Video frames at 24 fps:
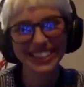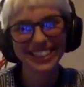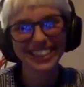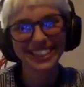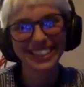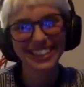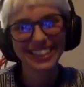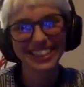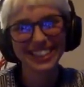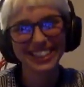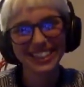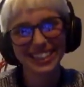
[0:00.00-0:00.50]

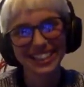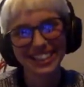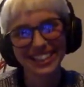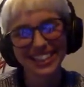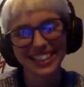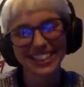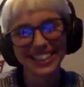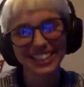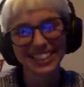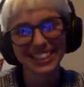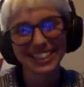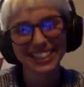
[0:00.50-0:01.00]

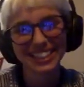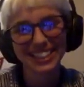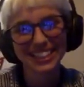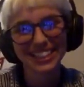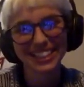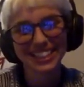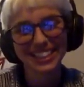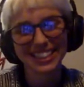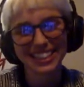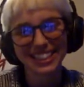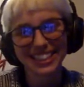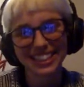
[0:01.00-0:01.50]

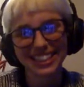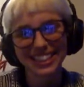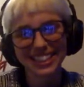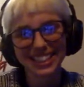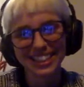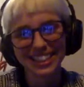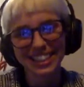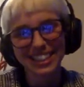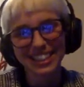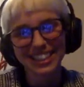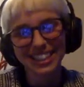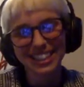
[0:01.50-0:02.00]

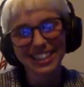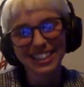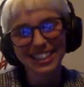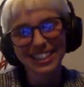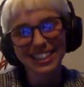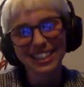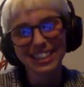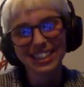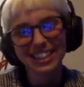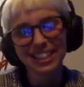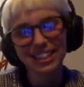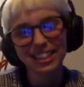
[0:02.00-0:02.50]

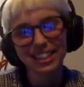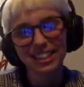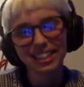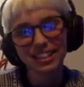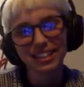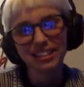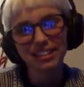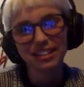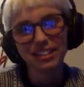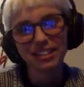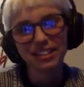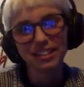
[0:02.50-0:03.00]

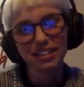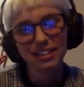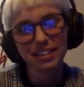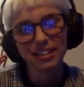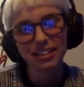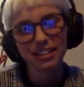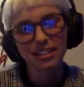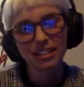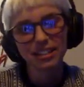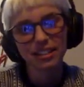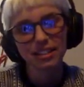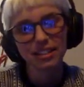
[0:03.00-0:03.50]

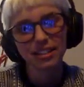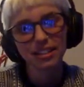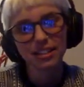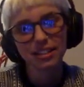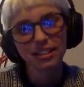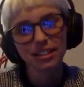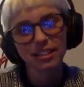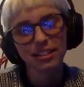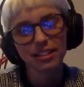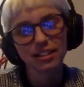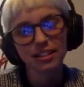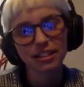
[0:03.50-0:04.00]

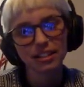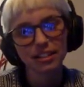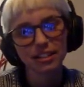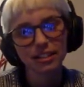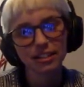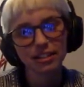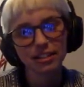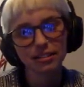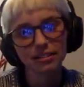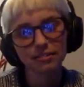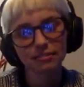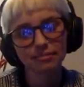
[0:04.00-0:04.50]

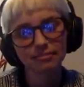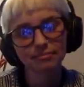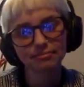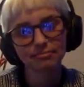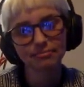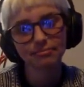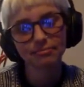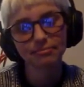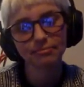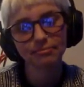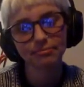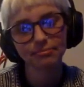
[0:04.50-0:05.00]

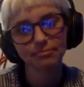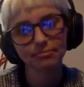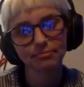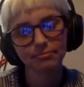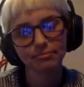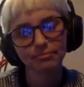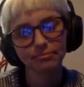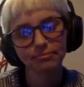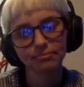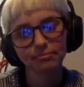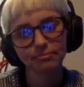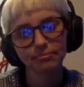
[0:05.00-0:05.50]

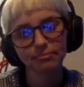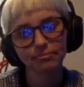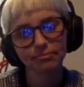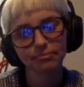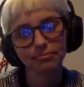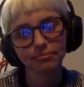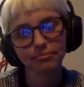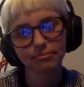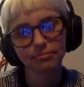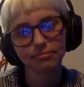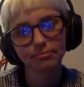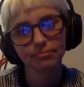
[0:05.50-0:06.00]

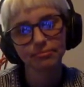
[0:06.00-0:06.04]
[no speech]